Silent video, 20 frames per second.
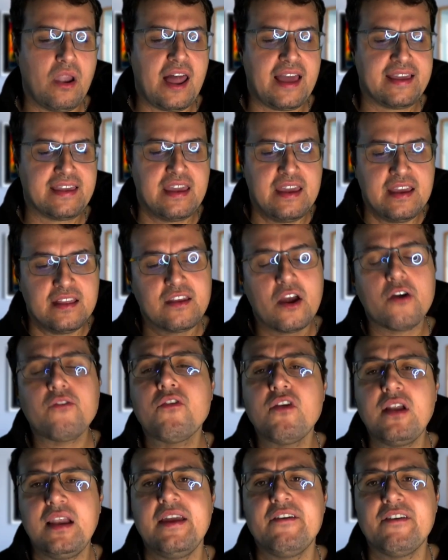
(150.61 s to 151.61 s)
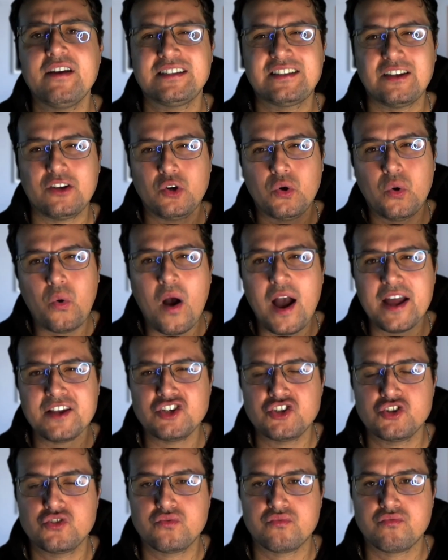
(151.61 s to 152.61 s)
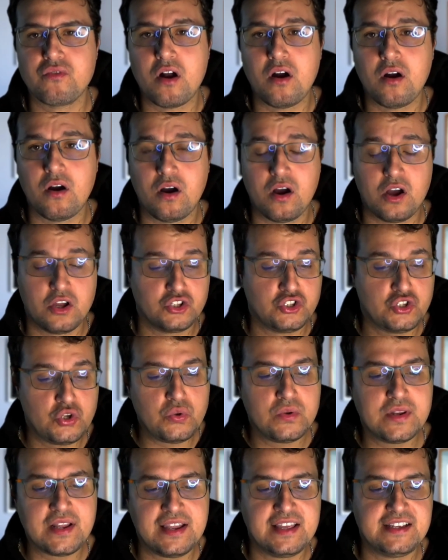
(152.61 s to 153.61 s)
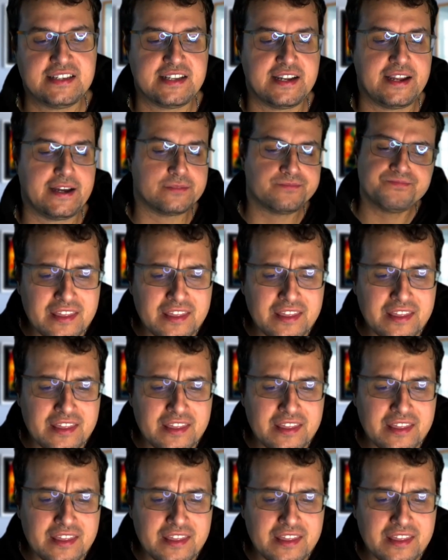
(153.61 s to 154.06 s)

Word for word: Like the overall lyrics are quite strong to the listener.